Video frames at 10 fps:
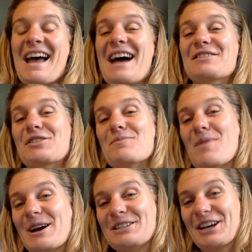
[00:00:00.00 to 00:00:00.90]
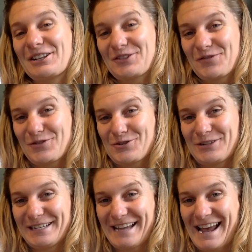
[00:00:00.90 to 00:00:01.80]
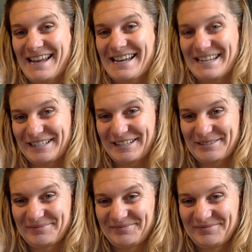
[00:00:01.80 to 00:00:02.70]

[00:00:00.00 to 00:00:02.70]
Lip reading: And so my challenge for you today is,